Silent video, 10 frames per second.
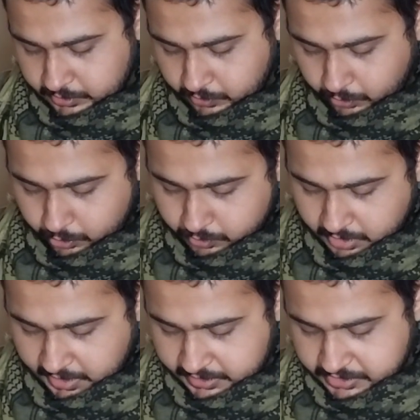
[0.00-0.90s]
chrome
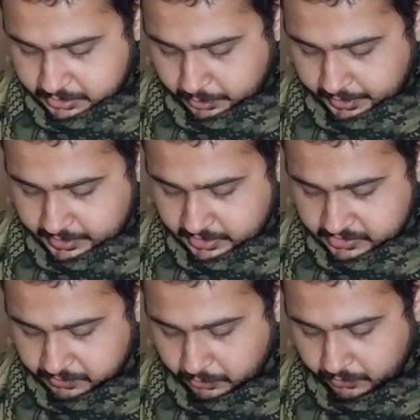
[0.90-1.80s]
RGB
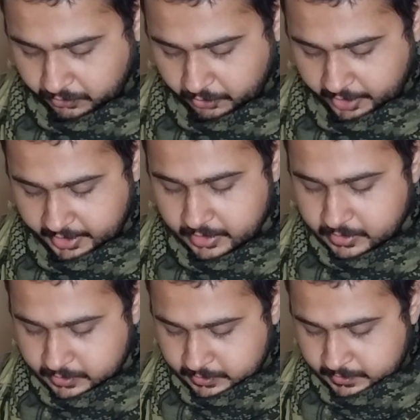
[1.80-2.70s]
dustproof
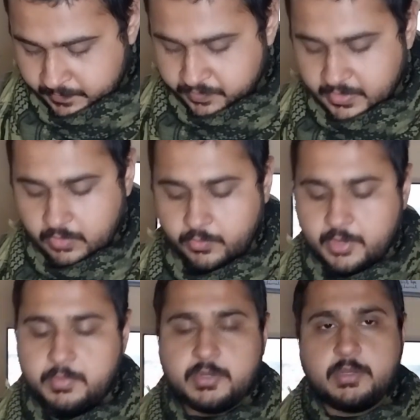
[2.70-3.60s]

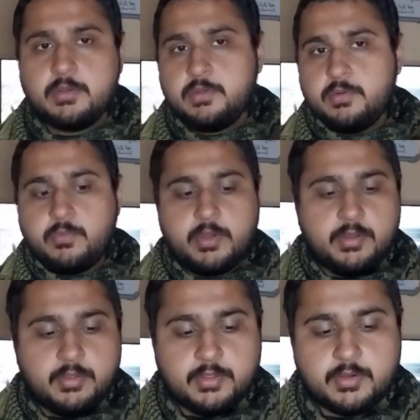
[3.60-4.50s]
red button, red
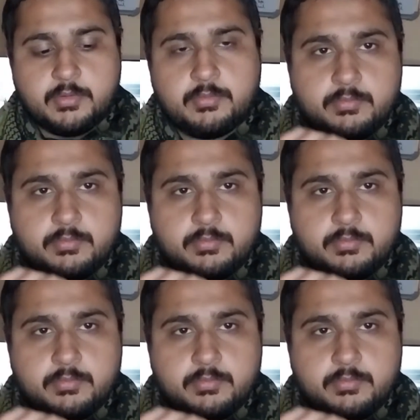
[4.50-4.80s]
here,